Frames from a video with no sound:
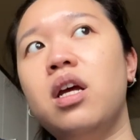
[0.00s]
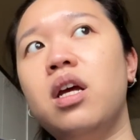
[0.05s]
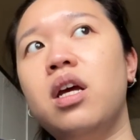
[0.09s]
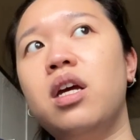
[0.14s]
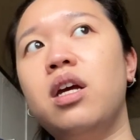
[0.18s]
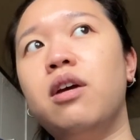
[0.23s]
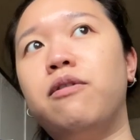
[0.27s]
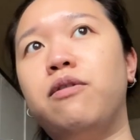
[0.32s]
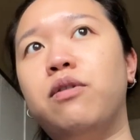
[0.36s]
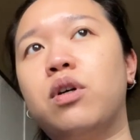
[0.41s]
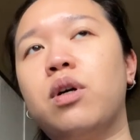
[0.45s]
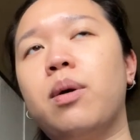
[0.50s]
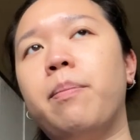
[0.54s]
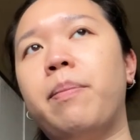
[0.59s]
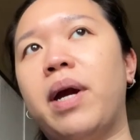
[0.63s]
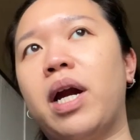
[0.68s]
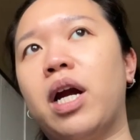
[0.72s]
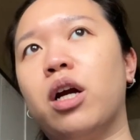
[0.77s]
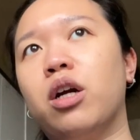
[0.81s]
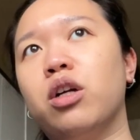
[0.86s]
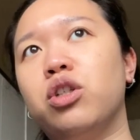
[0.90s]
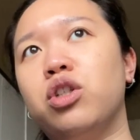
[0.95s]
if you
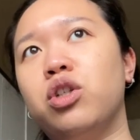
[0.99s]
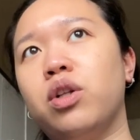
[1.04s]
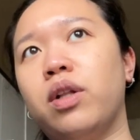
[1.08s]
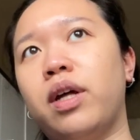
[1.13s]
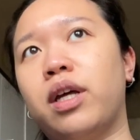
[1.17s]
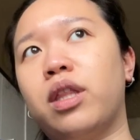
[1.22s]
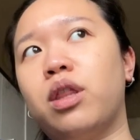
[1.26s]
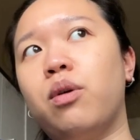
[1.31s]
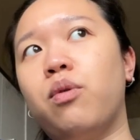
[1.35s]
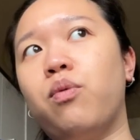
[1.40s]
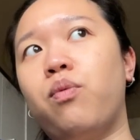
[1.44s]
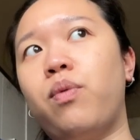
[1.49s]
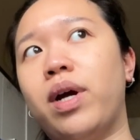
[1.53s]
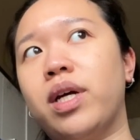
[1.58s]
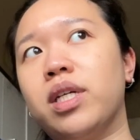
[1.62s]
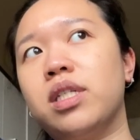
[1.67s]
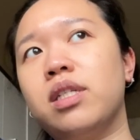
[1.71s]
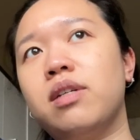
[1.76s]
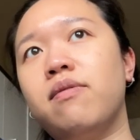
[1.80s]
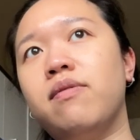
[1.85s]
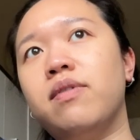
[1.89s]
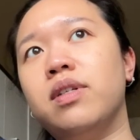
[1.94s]
compare it to like the
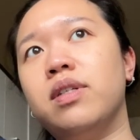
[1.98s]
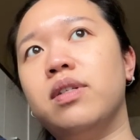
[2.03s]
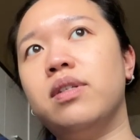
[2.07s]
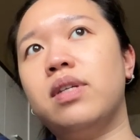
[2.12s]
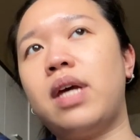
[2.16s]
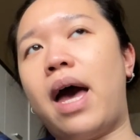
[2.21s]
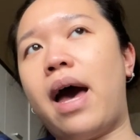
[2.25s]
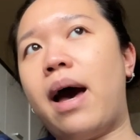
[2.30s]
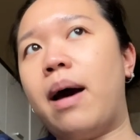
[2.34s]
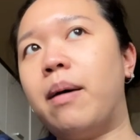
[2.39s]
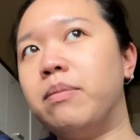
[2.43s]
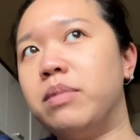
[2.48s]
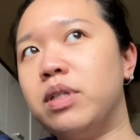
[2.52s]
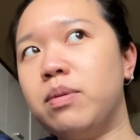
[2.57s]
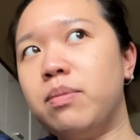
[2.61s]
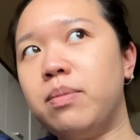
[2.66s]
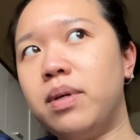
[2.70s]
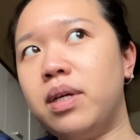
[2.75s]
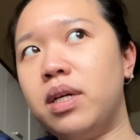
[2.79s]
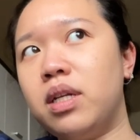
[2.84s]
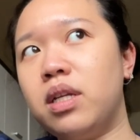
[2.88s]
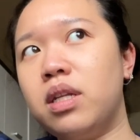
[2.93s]
rest of his
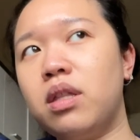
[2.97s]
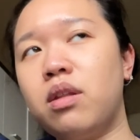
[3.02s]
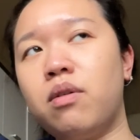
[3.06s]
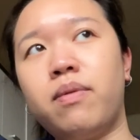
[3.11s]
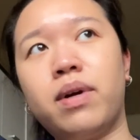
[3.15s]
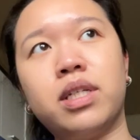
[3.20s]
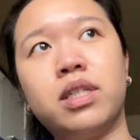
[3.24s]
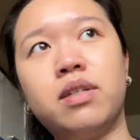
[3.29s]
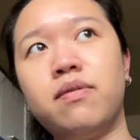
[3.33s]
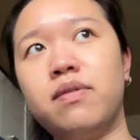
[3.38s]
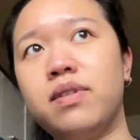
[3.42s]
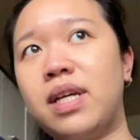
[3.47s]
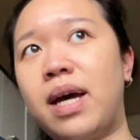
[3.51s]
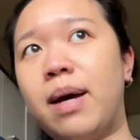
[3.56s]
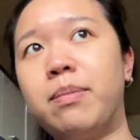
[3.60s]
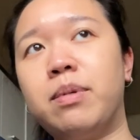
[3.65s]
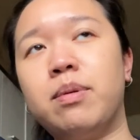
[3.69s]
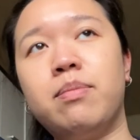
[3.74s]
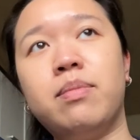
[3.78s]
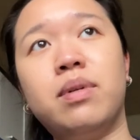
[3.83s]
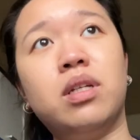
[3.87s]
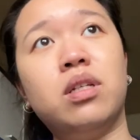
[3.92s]
abdomen, the rest of his
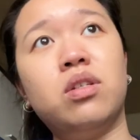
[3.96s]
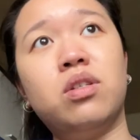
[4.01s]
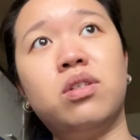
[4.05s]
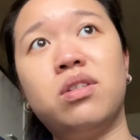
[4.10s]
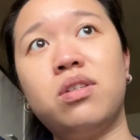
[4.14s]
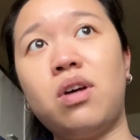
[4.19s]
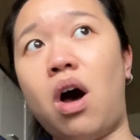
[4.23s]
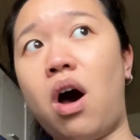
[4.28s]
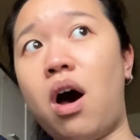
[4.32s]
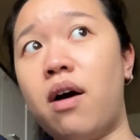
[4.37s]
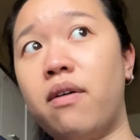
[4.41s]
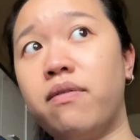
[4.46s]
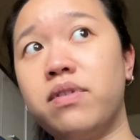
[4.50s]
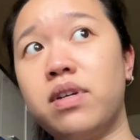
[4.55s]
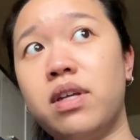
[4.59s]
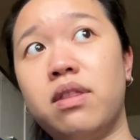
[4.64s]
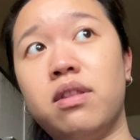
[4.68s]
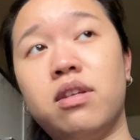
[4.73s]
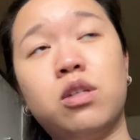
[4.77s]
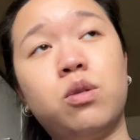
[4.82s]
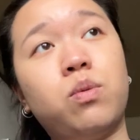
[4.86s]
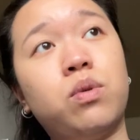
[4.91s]
abdomen is soft
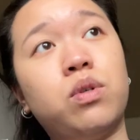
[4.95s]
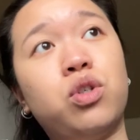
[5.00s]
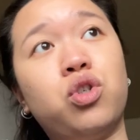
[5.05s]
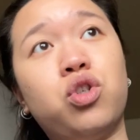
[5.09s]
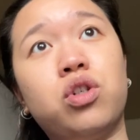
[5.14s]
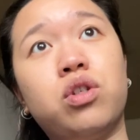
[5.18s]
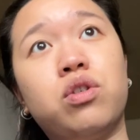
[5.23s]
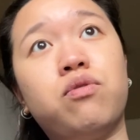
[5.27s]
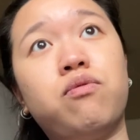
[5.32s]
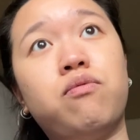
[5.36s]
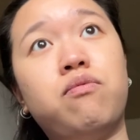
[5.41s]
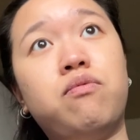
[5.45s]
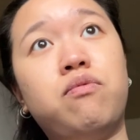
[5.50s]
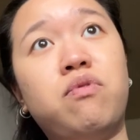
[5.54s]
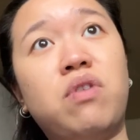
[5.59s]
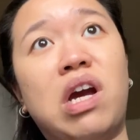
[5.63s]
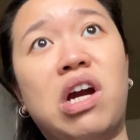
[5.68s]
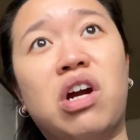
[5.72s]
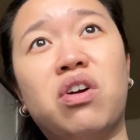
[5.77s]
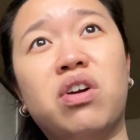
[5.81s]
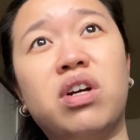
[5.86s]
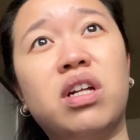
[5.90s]
and this was just
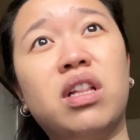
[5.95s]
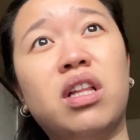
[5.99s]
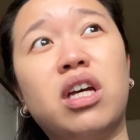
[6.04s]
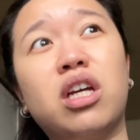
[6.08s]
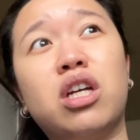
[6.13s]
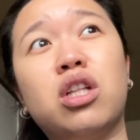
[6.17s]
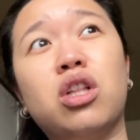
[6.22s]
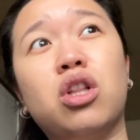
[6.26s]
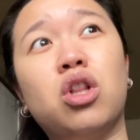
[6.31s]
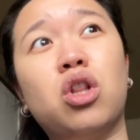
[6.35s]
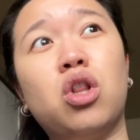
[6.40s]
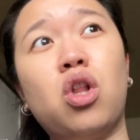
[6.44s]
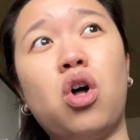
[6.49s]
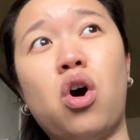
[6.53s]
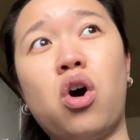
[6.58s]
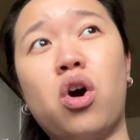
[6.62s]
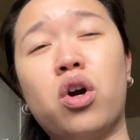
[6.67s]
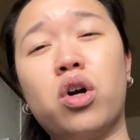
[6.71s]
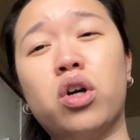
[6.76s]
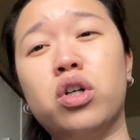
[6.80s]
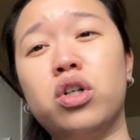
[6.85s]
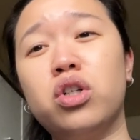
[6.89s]
very like
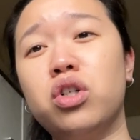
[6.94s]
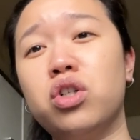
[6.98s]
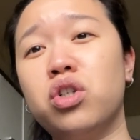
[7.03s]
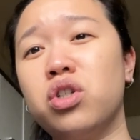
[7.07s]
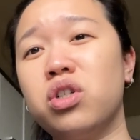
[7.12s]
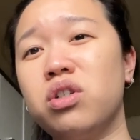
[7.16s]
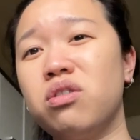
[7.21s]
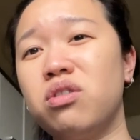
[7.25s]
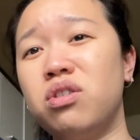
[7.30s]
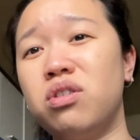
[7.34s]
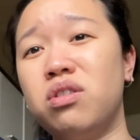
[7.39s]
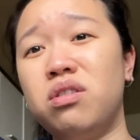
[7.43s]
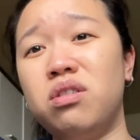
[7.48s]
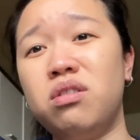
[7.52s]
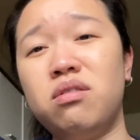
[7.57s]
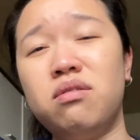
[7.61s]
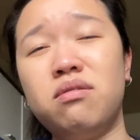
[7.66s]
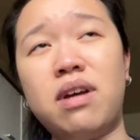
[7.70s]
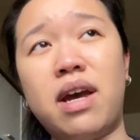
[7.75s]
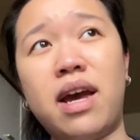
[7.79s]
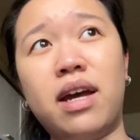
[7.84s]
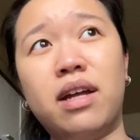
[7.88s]
large
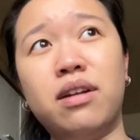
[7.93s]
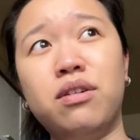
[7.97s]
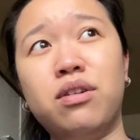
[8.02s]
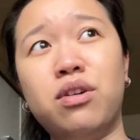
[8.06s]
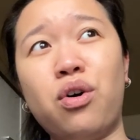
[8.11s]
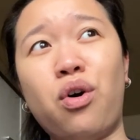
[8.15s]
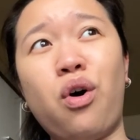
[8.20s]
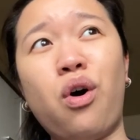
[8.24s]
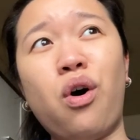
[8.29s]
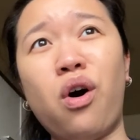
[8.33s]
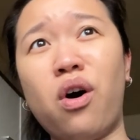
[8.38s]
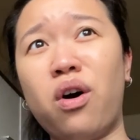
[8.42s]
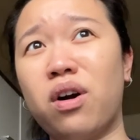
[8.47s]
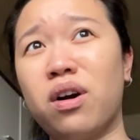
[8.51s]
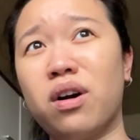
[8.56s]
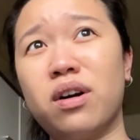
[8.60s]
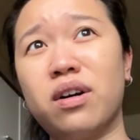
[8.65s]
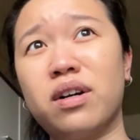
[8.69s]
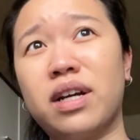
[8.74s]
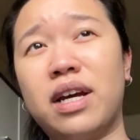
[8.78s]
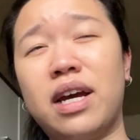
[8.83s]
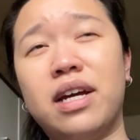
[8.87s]
and
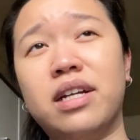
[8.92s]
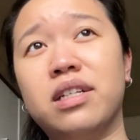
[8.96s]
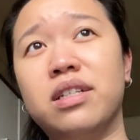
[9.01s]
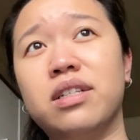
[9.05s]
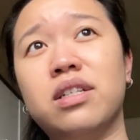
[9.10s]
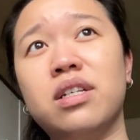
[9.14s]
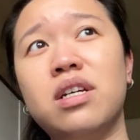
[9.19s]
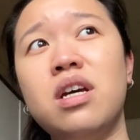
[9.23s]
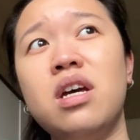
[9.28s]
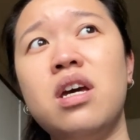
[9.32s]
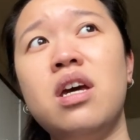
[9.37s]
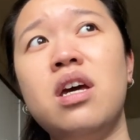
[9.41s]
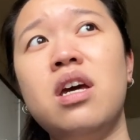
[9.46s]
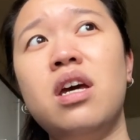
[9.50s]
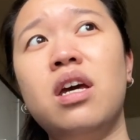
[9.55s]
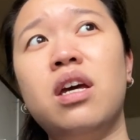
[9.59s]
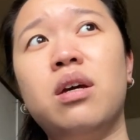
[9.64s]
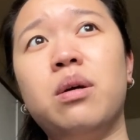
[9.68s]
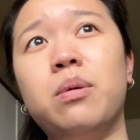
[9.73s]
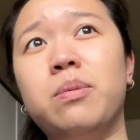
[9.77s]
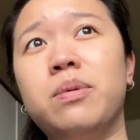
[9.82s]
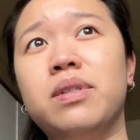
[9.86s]
hard and
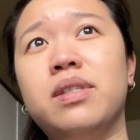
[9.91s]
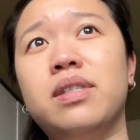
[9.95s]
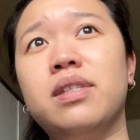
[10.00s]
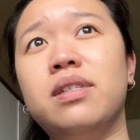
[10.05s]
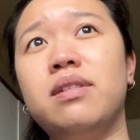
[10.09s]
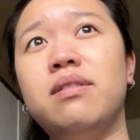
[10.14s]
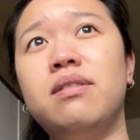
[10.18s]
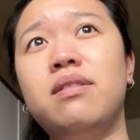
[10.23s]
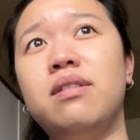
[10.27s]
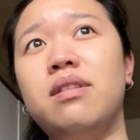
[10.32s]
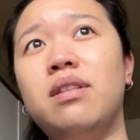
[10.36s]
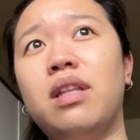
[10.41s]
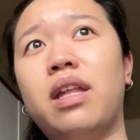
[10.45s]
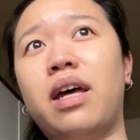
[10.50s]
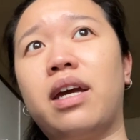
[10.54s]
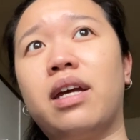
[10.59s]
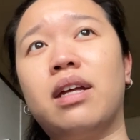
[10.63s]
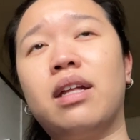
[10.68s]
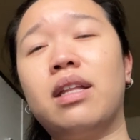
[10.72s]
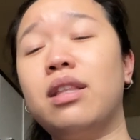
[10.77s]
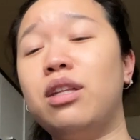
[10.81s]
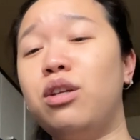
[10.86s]
it was like
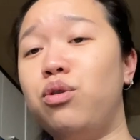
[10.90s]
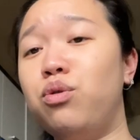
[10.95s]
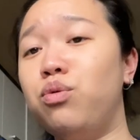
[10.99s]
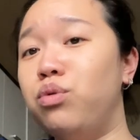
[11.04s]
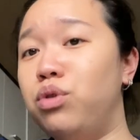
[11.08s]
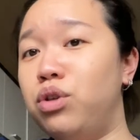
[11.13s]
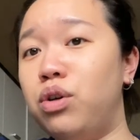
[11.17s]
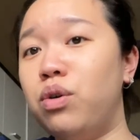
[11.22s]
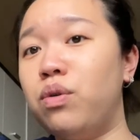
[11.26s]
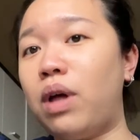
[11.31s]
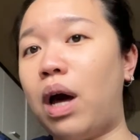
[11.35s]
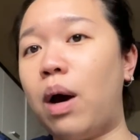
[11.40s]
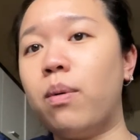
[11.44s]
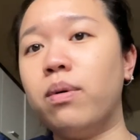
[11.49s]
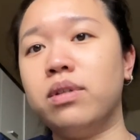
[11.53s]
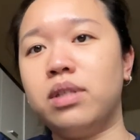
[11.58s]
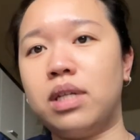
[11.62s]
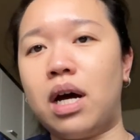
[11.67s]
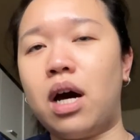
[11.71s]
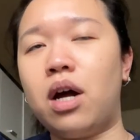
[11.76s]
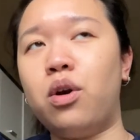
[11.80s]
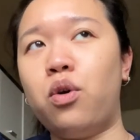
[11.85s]
you knew that
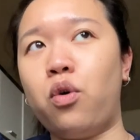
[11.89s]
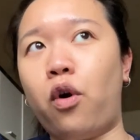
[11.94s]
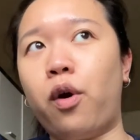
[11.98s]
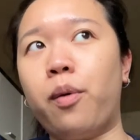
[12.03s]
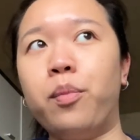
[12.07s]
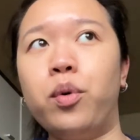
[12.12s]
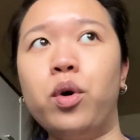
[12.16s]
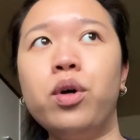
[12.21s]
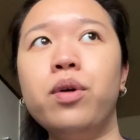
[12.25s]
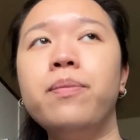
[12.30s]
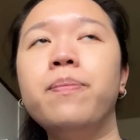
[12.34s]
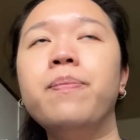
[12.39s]
was not normal.